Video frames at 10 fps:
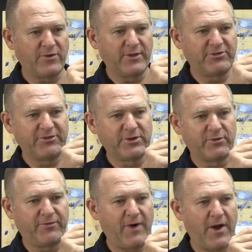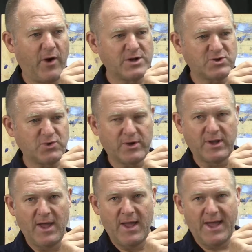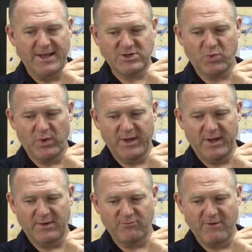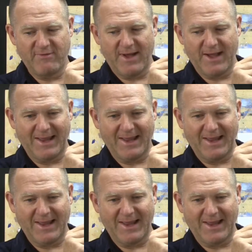This is a little photo I took at Tweed Regional